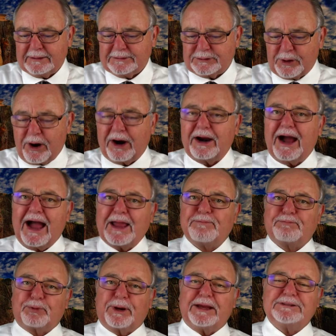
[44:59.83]
So our high
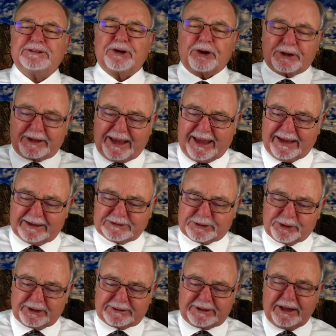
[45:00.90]
priest, our king, is
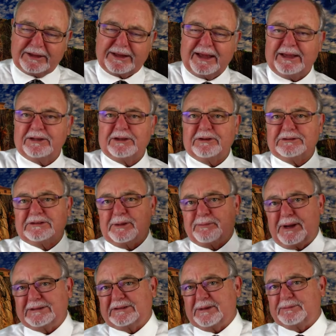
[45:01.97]
going to tell the Hindus, the
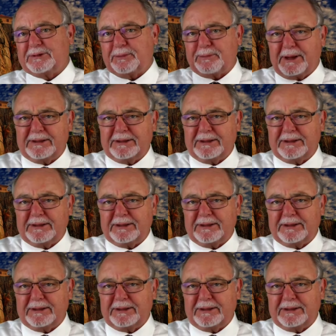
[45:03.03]
Muslims,